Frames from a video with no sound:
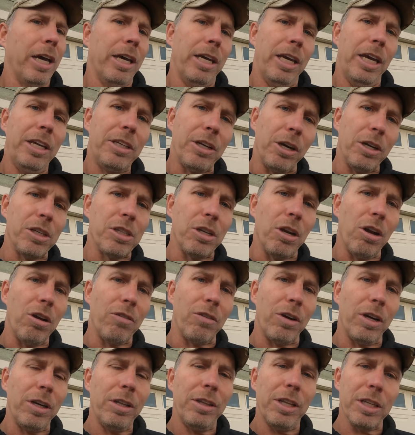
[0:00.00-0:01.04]
He turns it
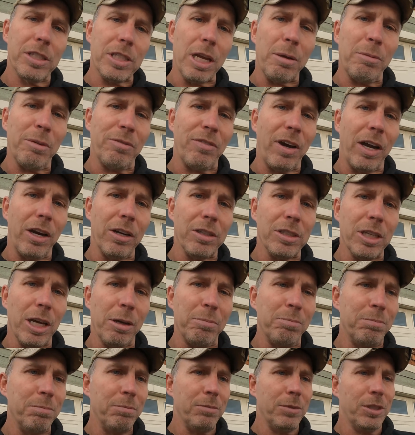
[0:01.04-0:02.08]
over. This time it fires
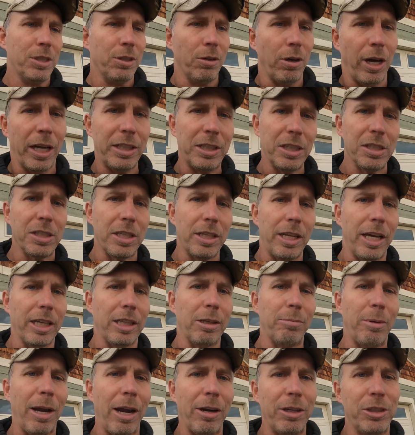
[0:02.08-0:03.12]
up. So I disconnect
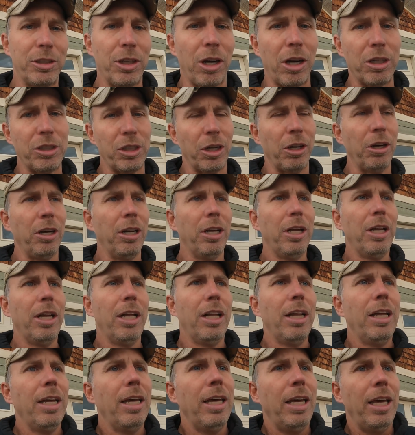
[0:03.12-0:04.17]
the battery charger
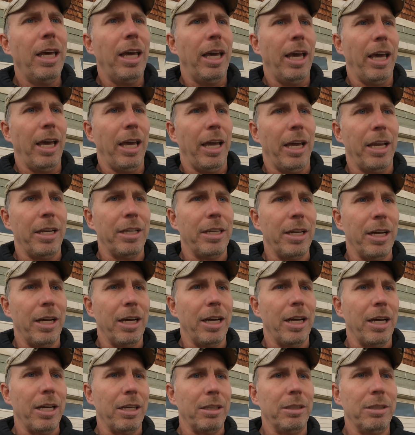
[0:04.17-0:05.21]
and
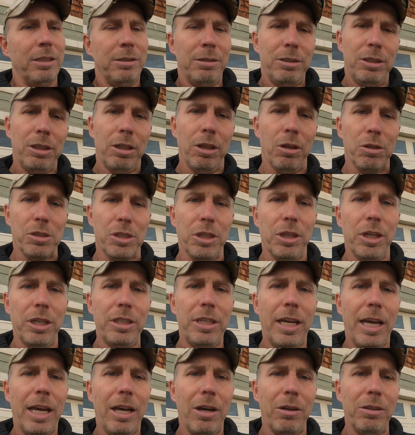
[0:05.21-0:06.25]
close the
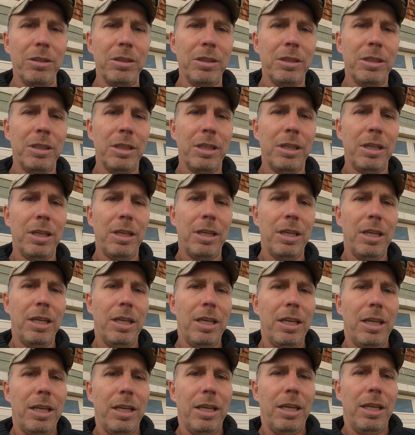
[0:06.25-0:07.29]
hood down.
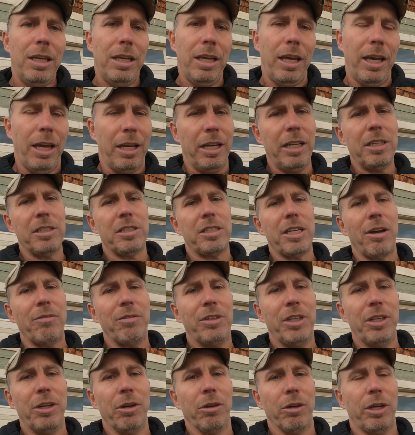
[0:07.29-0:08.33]
And he's a
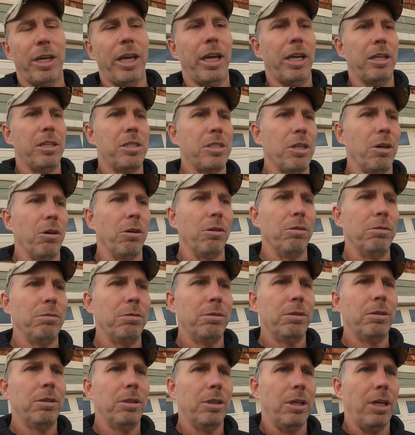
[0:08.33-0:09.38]
17-year-old kid. So
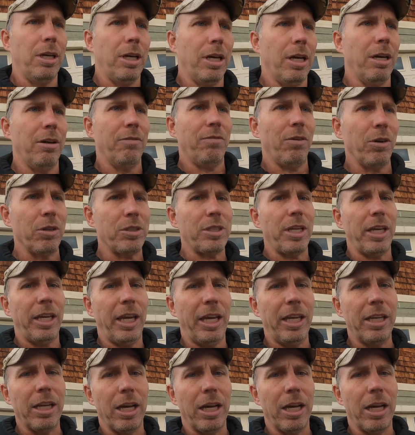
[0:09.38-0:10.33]
first thing he